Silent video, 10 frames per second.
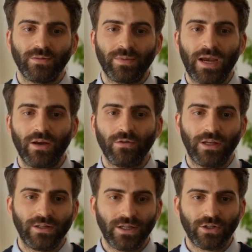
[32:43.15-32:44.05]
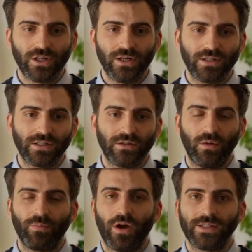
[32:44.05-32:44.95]
pain or the addiction, it's
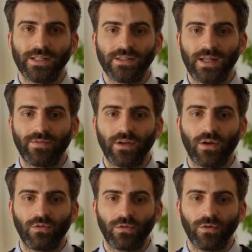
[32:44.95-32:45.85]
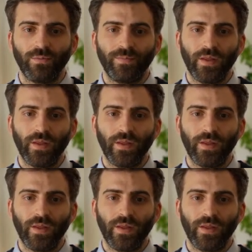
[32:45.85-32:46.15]
still a process they have to go through.